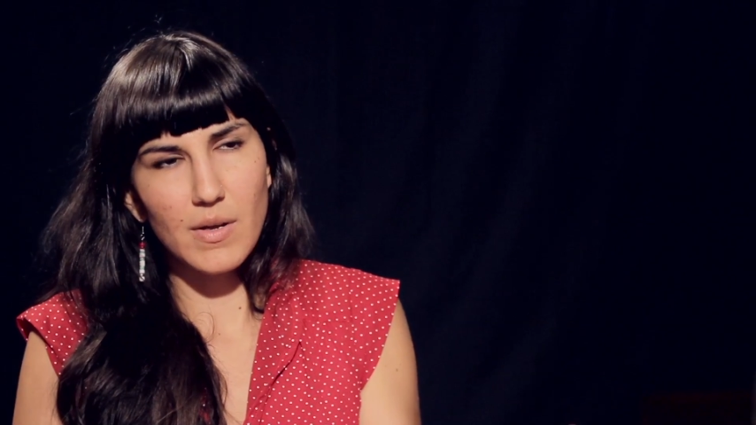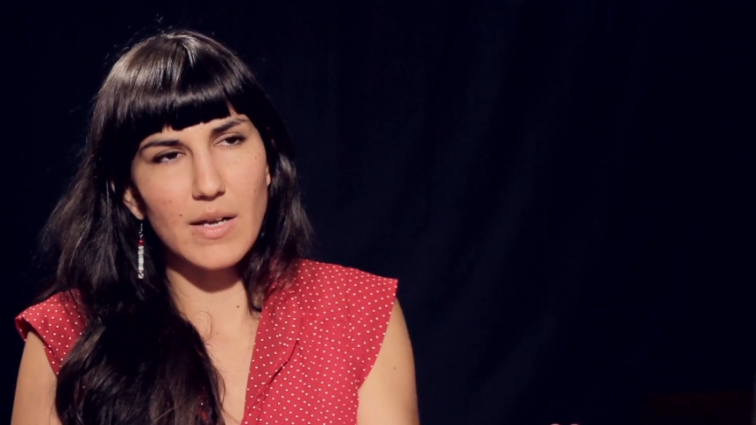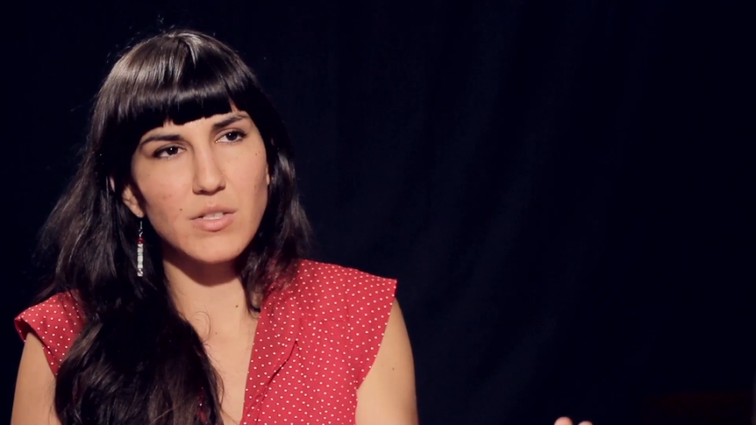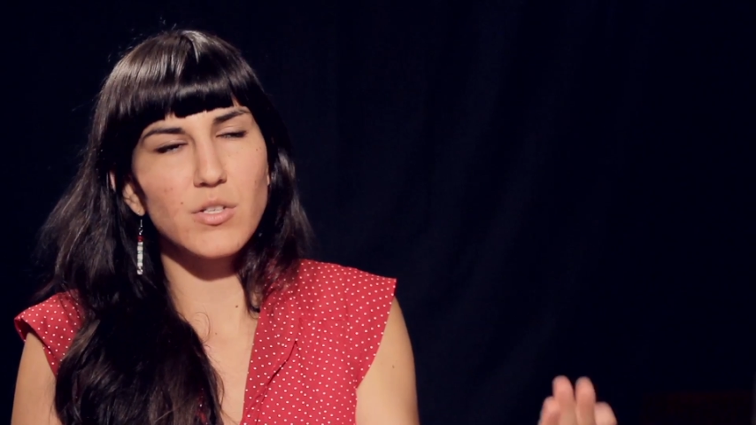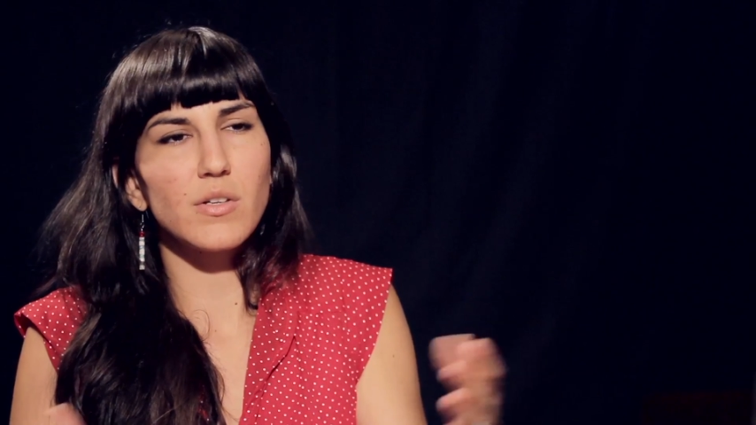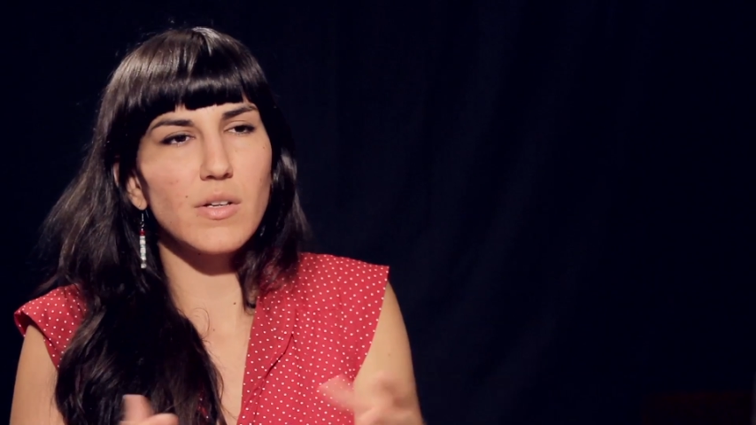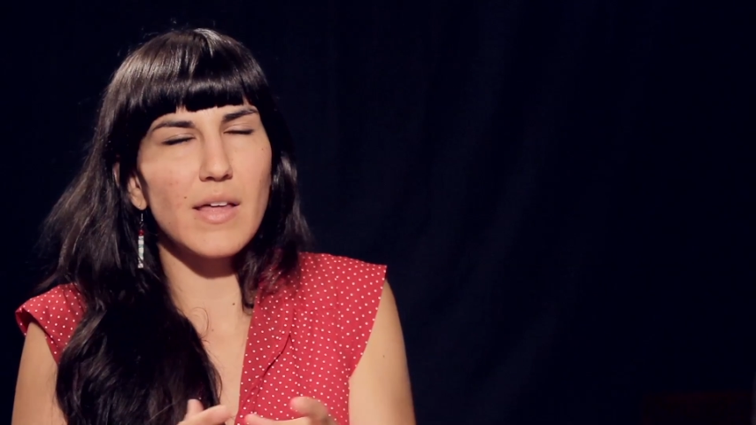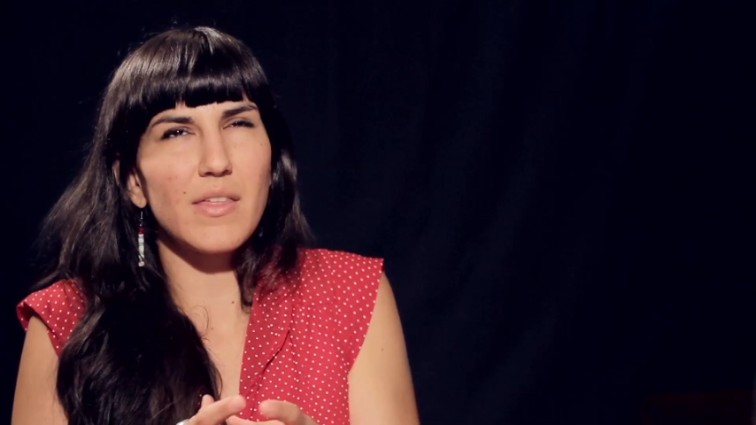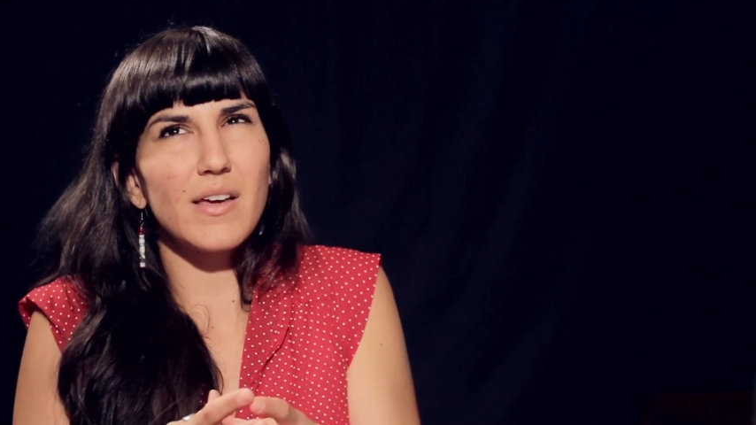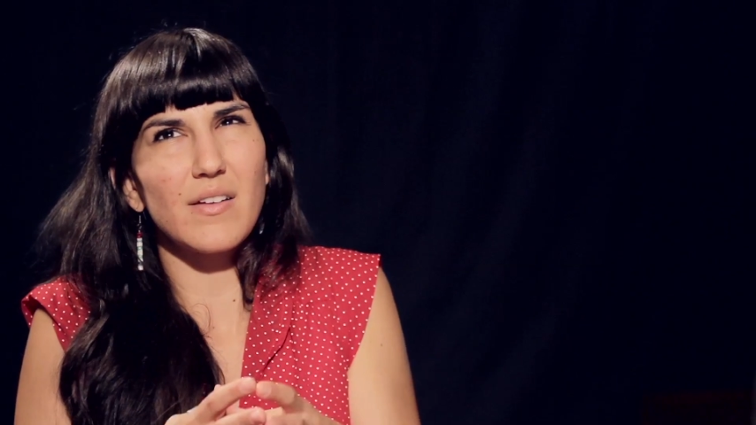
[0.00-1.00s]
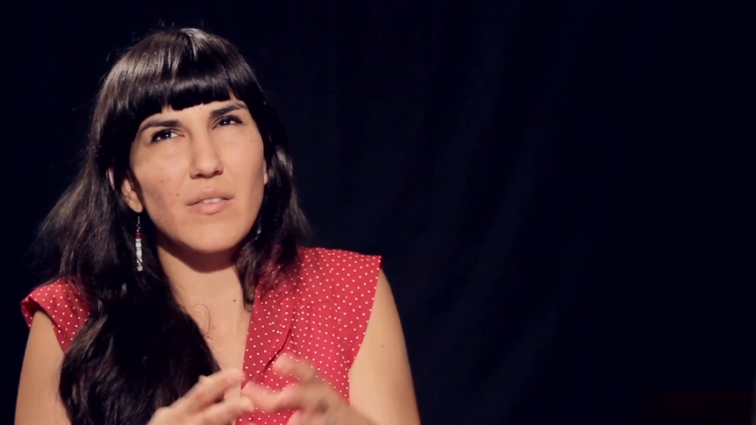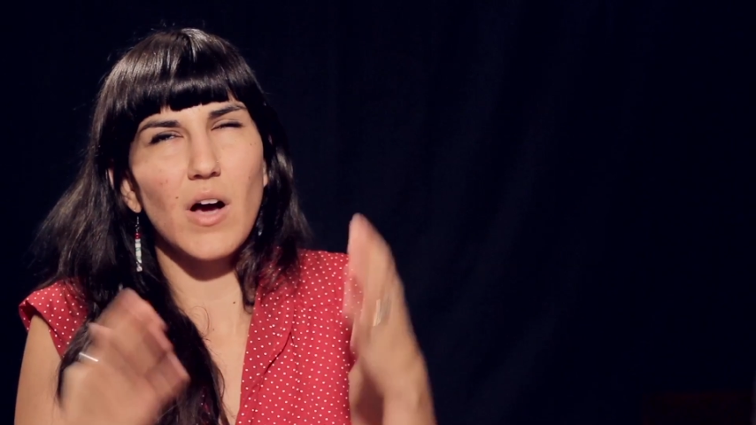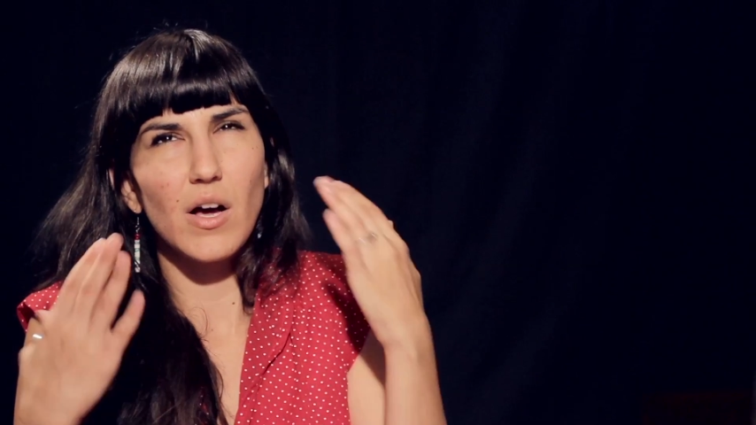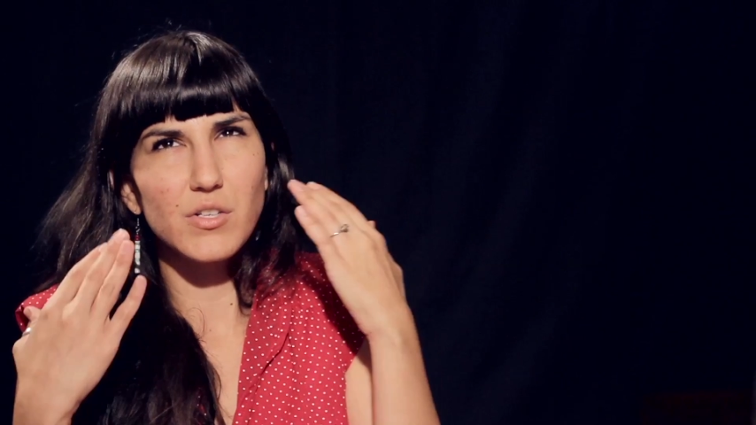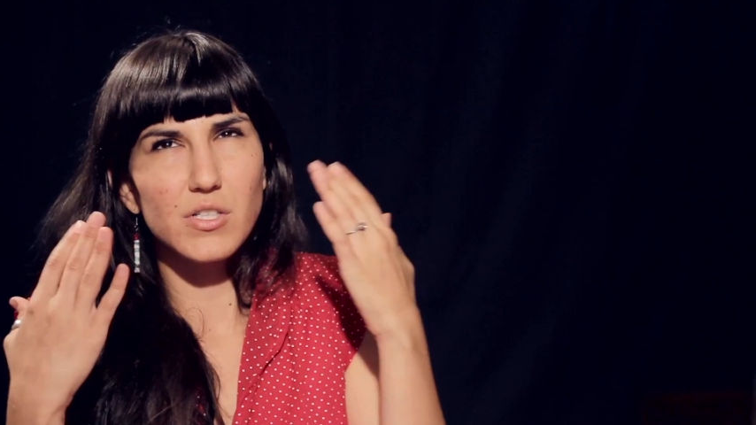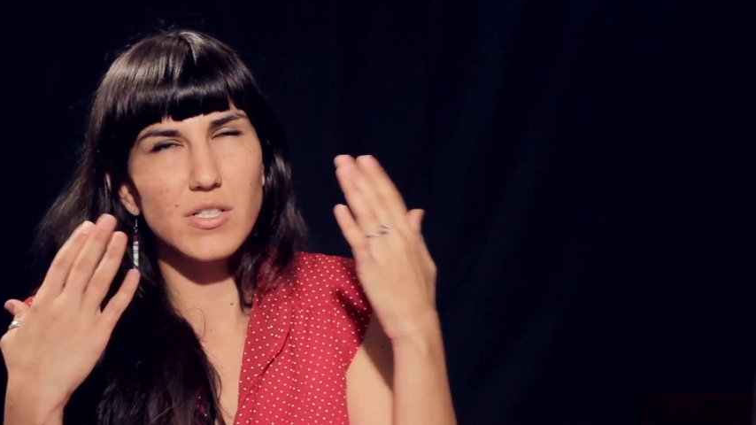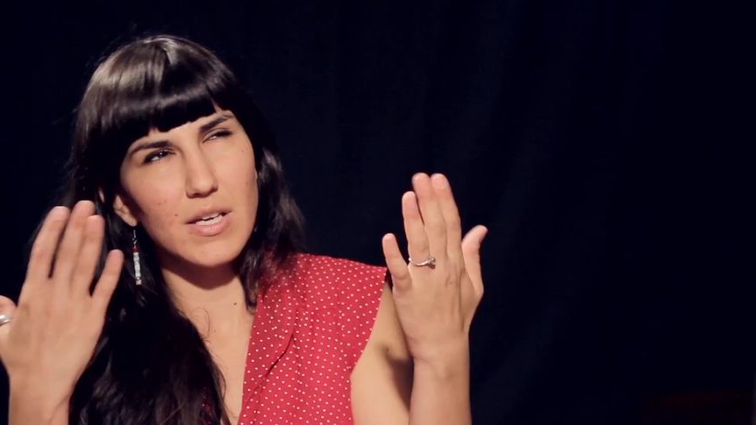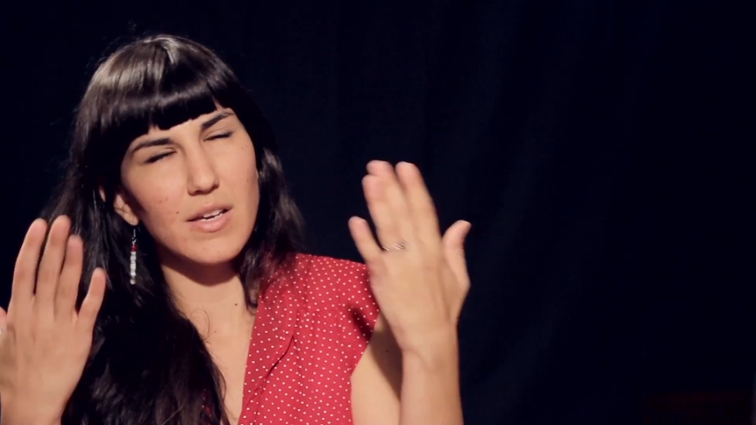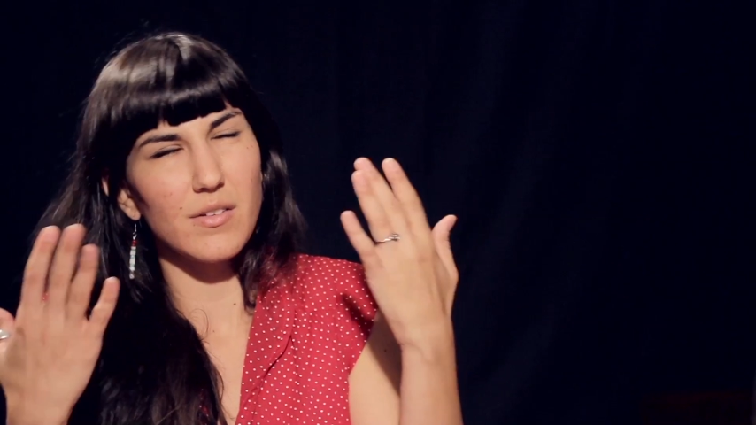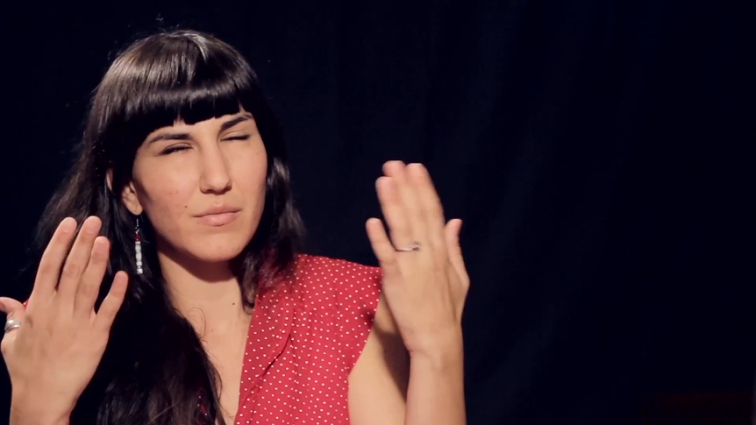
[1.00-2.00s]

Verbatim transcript: And I took, a, I think I consciously